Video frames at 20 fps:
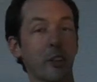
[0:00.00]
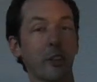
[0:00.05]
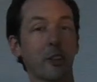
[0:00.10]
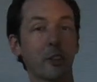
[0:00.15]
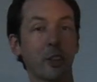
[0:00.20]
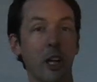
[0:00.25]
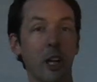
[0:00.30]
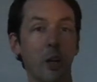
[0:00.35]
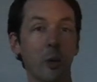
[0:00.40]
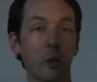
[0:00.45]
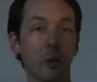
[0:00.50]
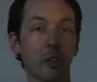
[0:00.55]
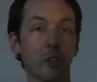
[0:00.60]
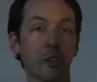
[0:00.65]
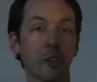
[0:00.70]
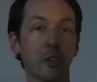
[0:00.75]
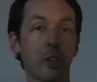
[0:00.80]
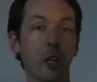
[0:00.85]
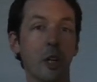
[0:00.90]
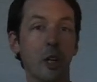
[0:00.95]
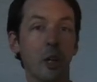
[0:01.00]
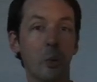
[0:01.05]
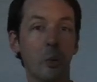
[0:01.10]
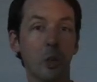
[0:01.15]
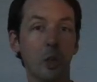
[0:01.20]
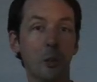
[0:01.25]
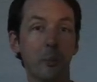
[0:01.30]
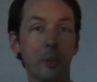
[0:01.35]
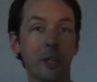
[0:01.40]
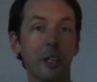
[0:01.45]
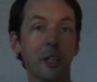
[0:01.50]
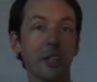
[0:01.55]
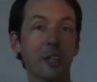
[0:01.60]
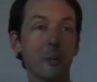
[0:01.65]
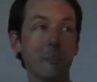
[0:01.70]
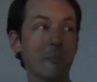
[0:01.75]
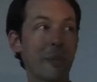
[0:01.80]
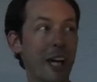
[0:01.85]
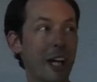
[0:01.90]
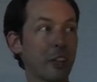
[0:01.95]
of the towers will be the
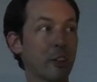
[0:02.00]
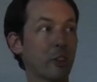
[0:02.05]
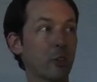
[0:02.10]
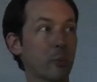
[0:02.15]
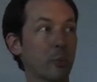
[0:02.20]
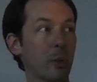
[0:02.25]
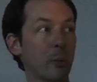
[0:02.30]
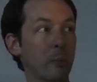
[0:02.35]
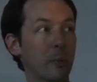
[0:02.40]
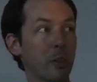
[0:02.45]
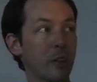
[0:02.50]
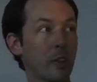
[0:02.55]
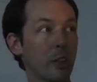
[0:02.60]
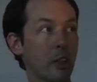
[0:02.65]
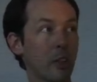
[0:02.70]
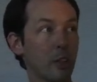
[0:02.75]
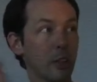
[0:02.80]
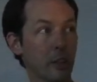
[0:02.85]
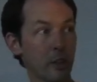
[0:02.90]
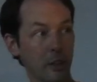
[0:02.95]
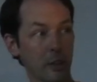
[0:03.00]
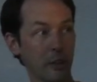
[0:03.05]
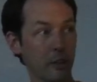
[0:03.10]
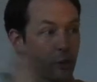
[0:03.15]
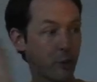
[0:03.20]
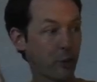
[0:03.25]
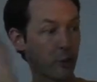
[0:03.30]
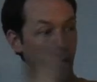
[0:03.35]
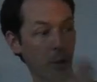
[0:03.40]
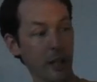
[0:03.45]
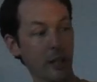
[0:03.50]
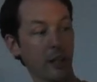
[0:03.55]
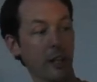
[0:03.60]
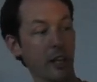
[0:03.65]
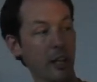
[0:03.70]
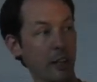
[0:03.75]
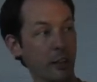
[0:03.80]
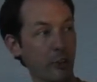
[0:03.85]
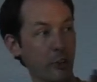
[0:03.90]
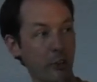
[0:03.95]
maximum straight
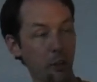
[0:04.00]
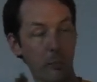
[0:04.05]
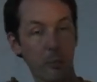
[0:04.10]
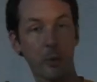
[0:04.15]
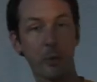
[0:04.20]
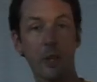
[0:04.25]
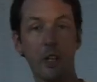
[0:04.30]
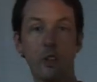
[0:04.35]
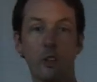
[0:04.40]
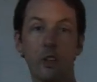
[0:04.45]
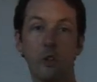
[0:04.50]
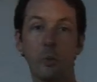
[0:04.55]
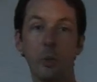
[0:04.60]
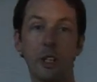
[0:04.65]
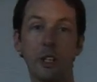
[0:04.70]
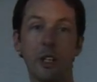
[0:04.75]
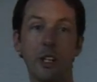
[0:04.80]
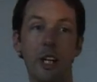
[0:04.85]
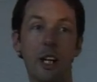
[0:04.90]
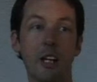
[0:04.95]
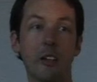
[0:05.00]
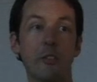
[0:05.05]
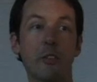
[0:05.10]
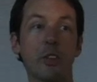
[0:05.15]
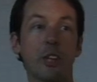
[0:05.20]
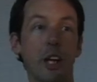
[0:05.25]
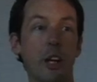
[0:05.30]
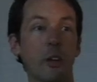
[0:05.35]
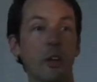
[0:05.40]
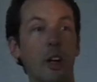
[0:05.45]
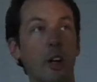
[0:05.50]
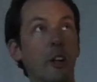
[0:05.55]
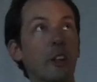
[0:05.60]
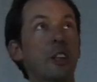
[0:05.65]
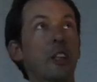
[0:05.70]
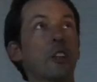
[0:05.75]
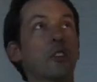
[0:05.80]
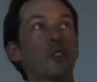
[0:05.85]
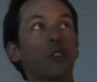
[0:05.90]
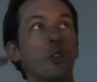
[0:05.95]
line separation we can have without
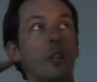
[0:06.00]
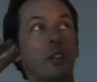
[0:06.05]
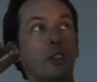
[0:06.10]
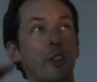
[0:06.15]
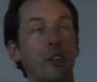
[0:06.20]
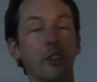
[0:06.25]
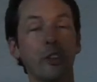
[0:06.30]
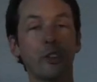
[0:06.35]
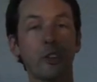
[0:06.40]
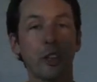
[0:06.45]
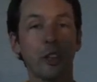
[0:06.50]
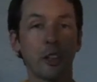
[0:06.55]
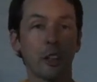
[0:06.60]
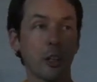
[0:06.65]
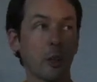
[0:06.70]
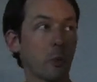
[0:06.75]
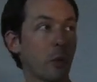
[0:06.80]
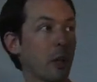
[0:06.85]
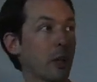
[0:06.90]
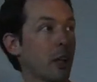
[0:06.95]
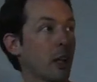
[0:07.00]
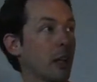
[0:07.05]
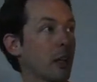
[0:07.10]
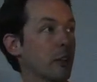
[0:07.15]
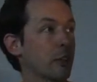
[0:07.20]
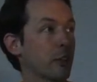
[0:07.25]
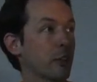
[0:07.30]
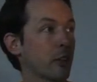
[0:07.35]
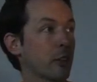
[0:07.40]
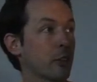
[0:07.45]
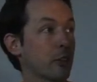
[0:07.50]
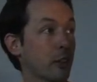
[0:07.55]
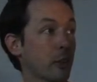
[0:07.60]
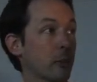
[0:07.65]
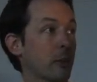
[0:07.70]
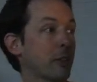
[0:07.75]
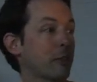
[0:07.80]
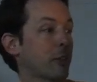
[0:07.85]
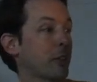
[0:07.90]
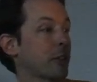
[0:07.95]
arcing straight to the ceiling and whatnot. So it's going
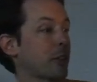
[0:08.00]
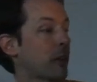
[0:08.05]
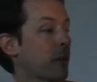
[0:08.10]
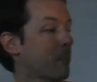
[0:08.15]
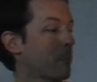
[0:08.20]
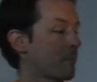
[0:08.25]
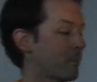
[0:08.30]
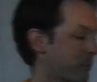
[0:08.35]
to be a fun time.